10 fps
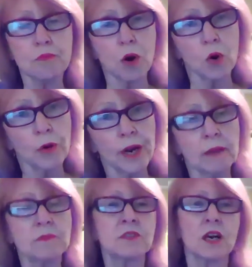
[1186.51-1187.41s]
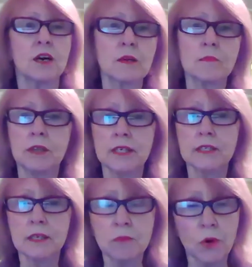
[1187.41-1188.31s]
programs started
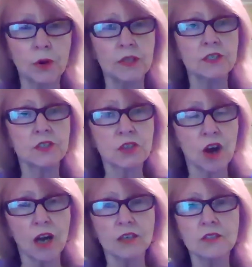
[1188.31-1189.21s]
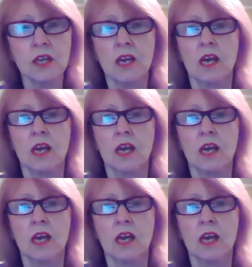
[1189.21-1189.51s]
placing more of these dogs,